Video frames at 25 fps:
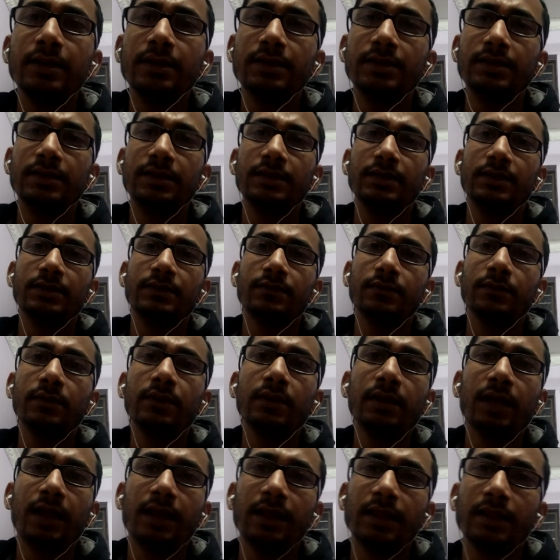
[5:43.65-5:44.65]

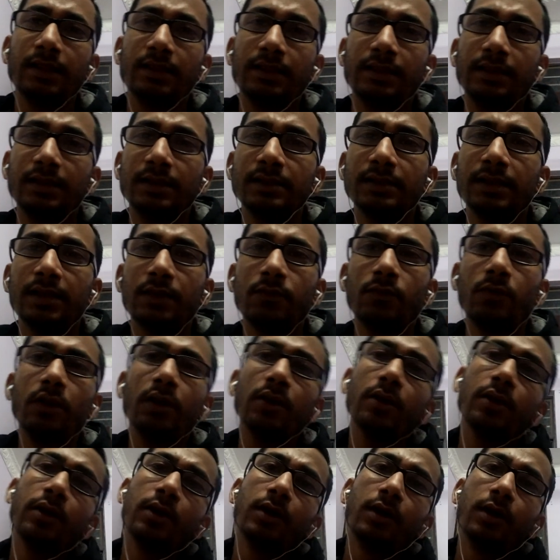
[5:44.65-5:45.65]
GS1, and the thing is that
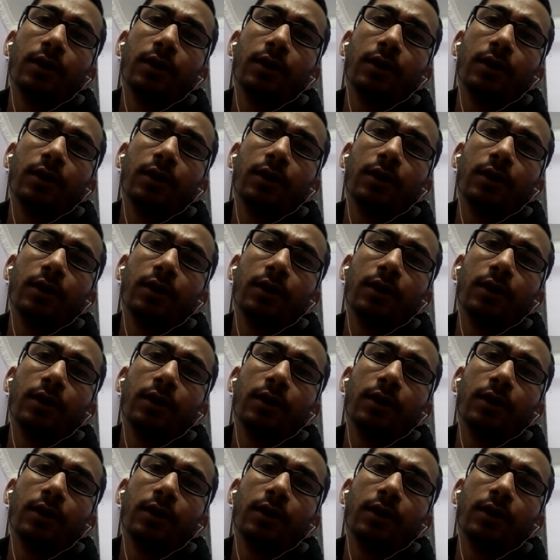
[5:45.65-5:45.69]
what